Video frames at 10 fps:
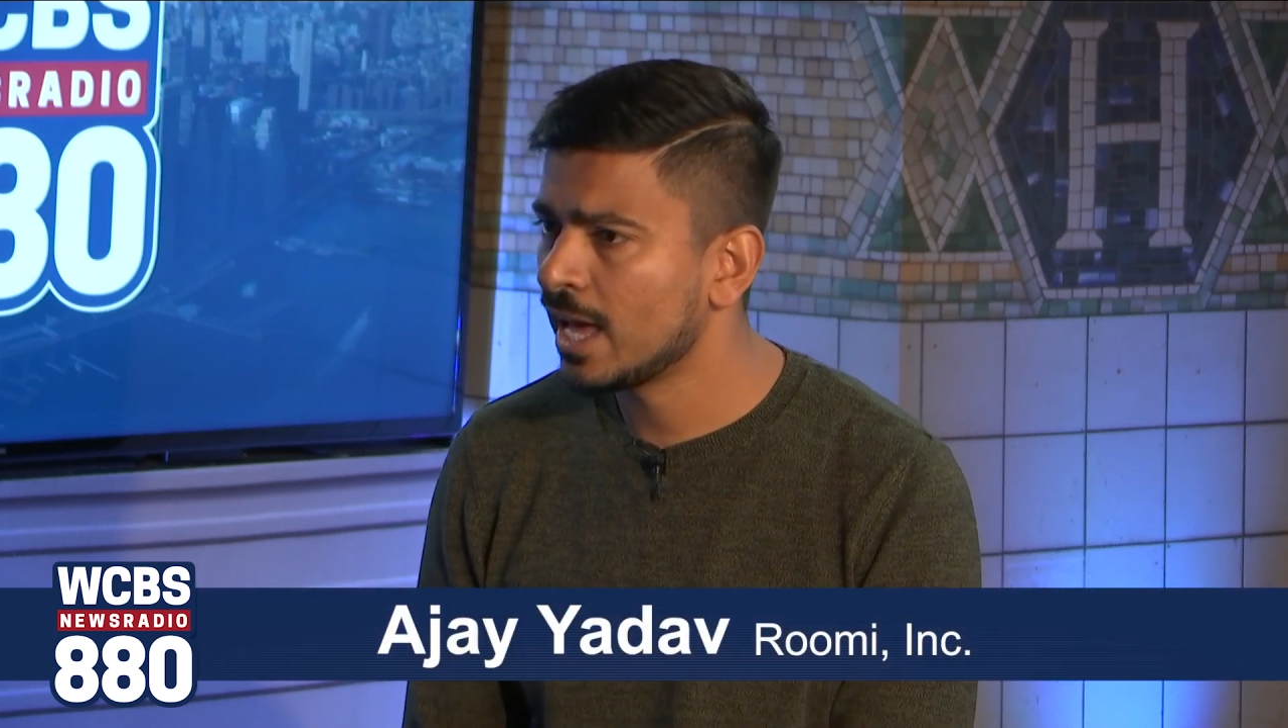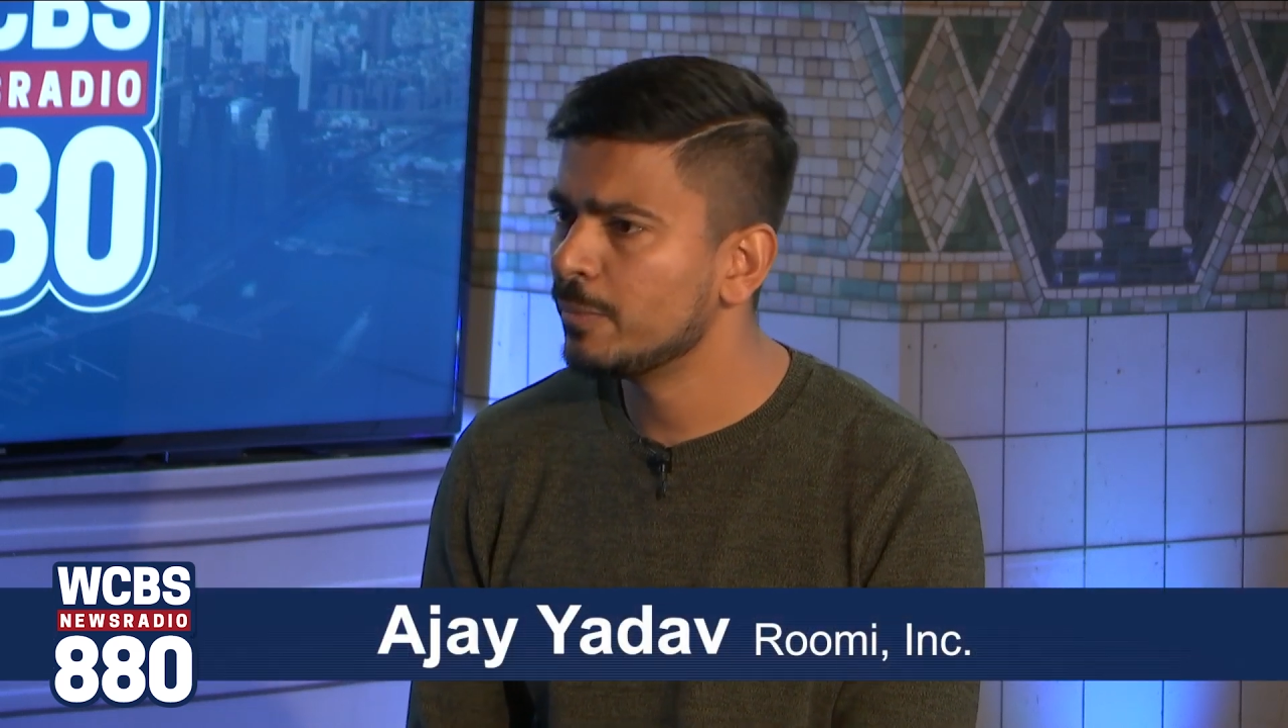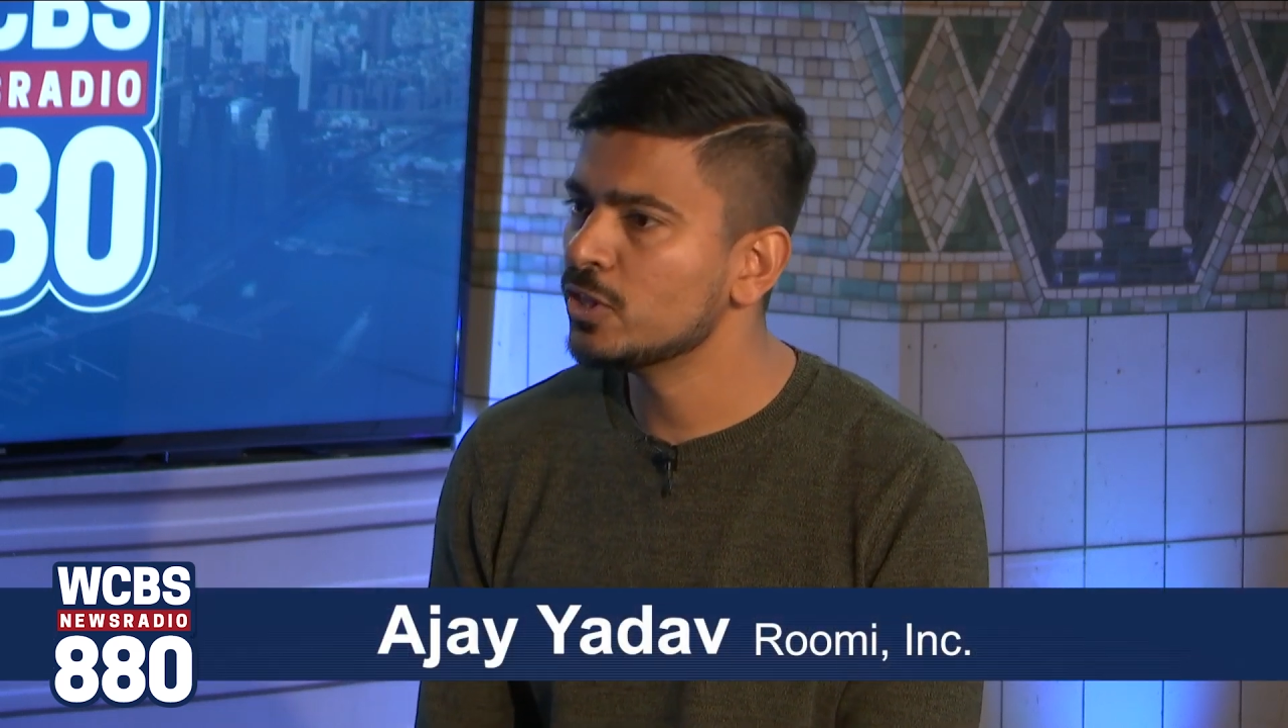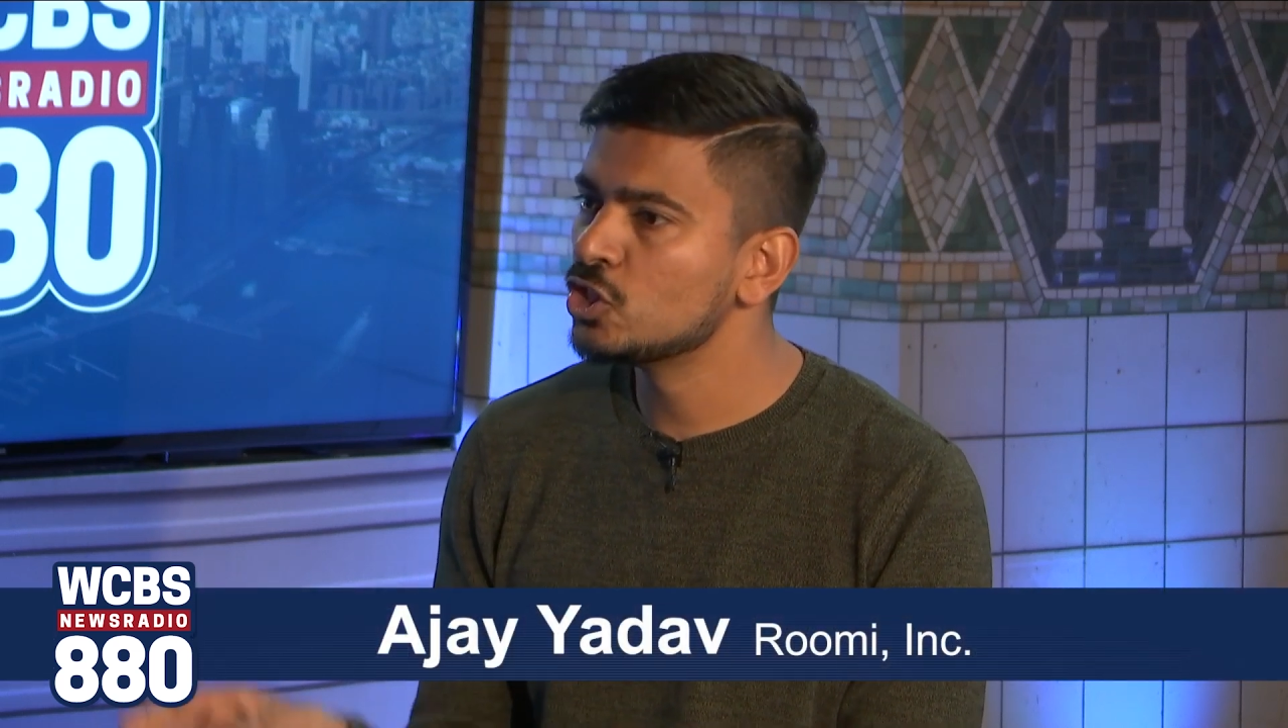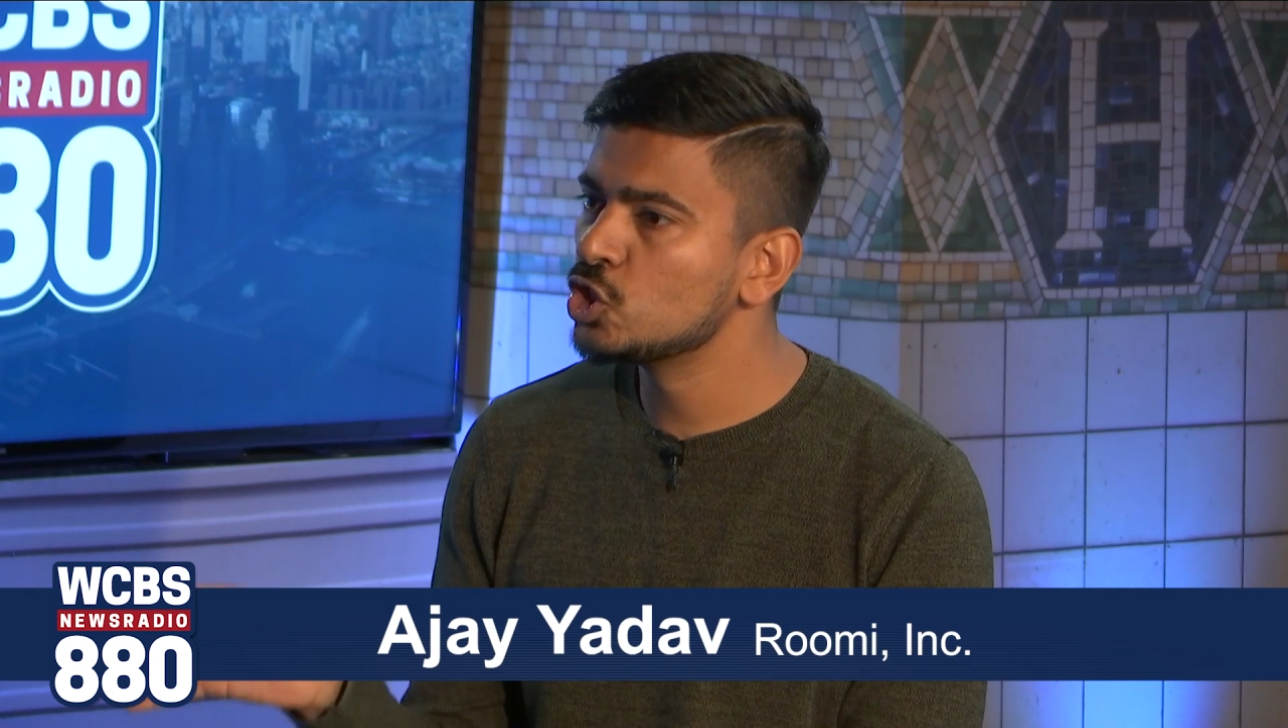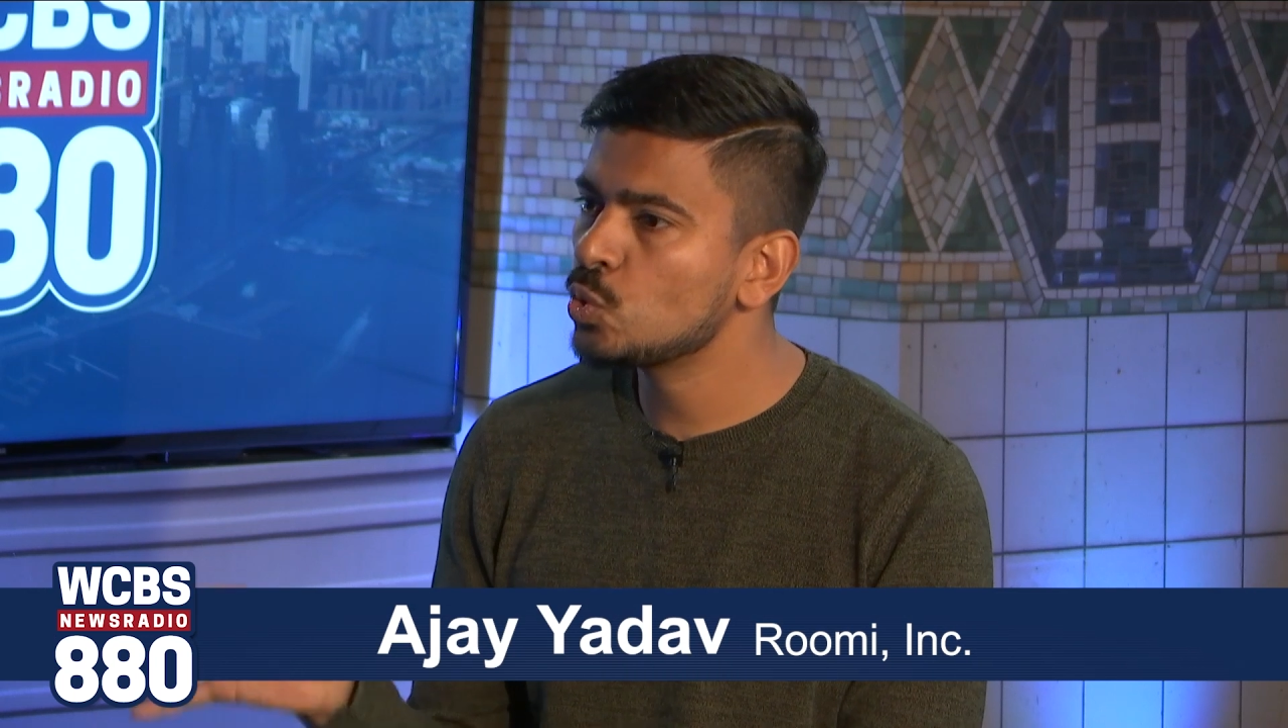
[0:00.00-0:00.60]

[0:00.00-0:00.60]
That means